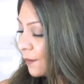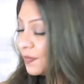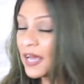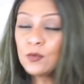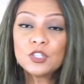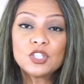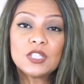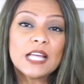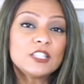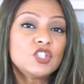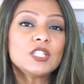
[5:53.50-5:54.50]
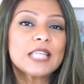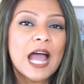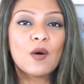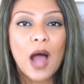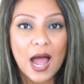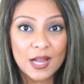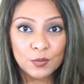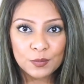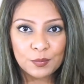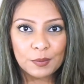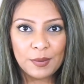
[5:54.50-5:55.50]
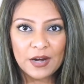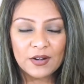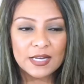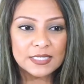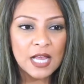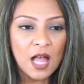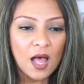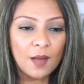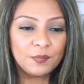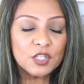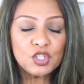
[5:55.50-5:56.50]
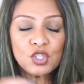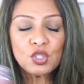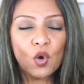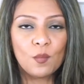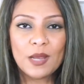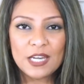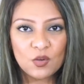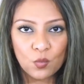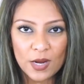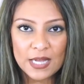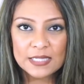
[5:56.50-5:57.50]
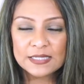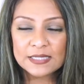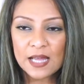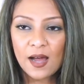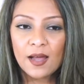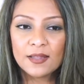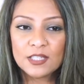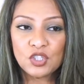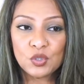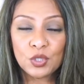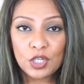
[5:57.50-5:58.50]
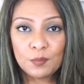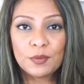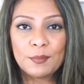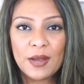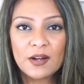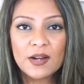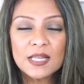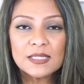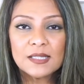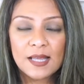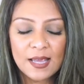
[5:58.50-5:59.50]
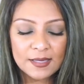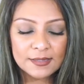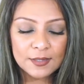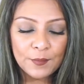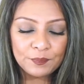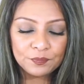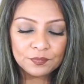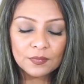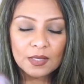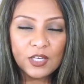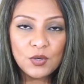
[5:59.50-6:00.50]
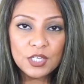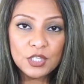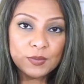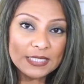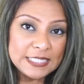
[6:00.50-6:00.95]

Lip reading: That's just how I would prepare it. There's so many ways that you could prepare it, and you can use a